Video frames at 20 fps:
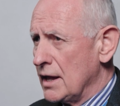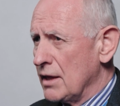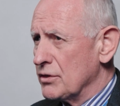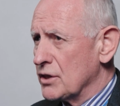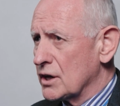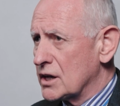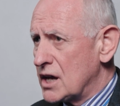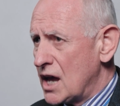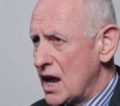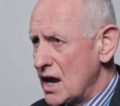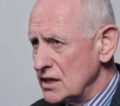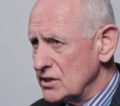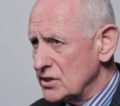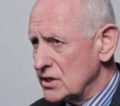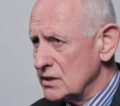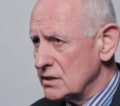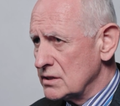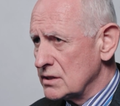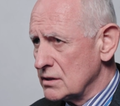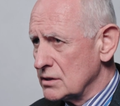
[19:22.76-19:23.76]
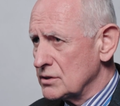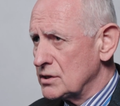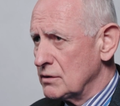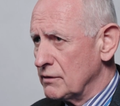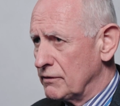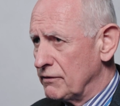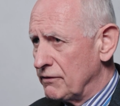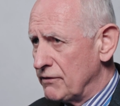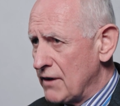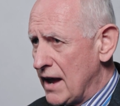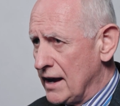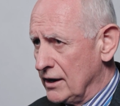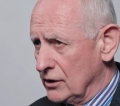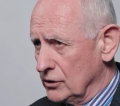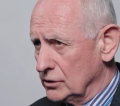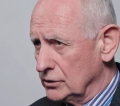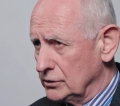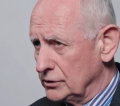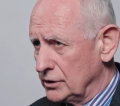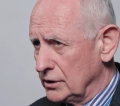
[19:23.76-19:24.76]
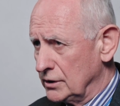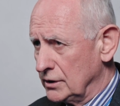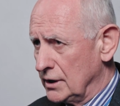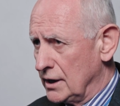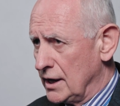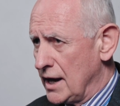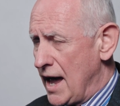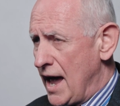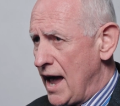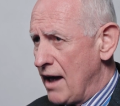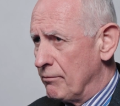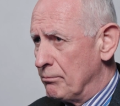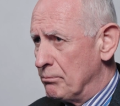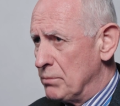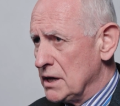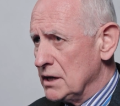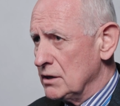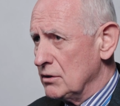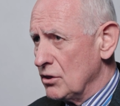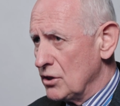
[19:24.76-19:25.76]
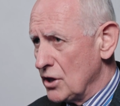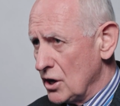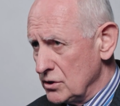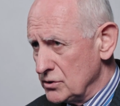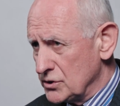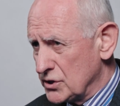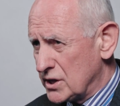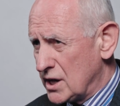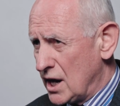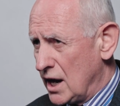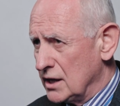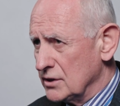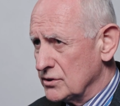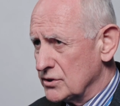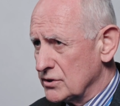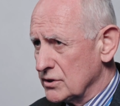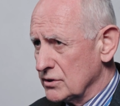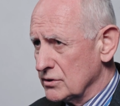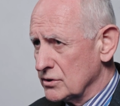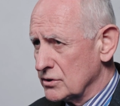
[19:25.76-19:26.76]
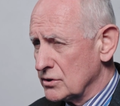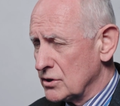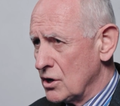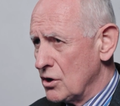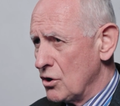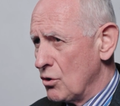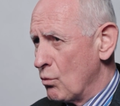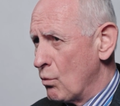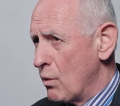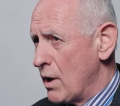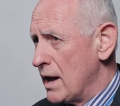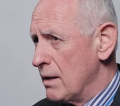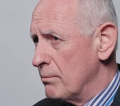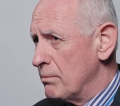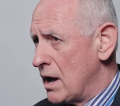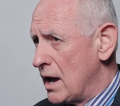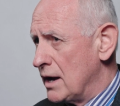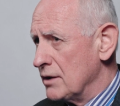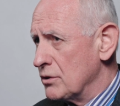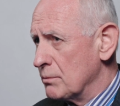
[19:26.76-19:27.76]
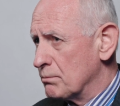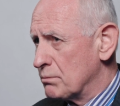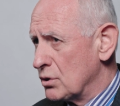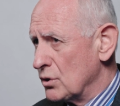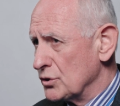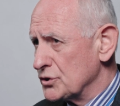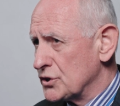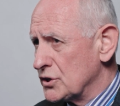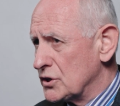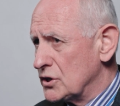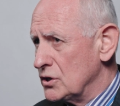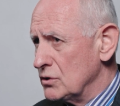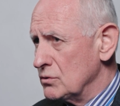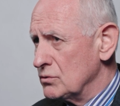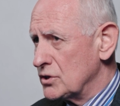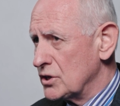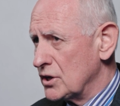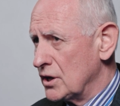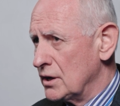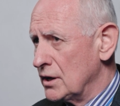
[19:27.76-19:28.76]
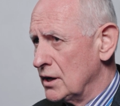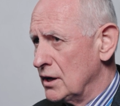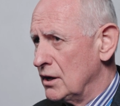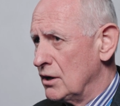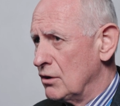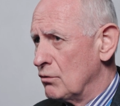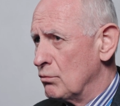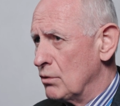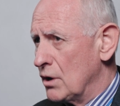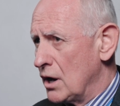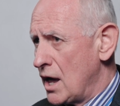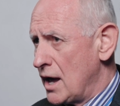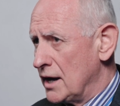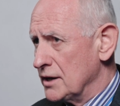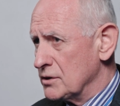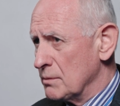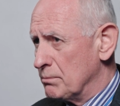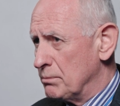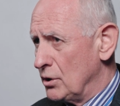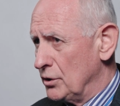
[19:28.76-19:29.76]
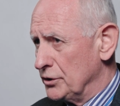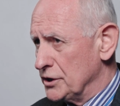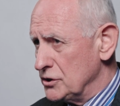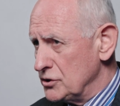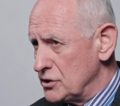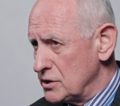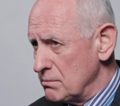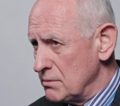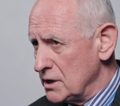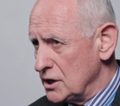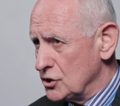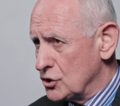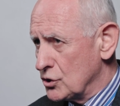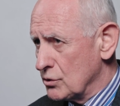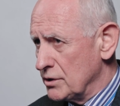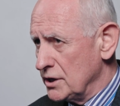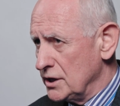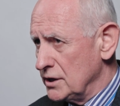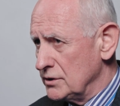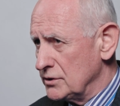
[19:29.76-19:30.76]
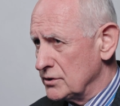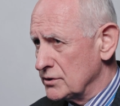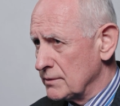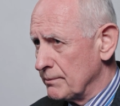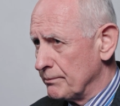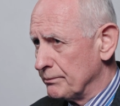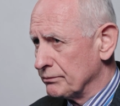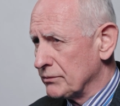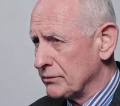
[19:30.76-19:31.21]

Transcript: The cases that have failed have been those cases whereby the prosecutor relied upon intermediaries,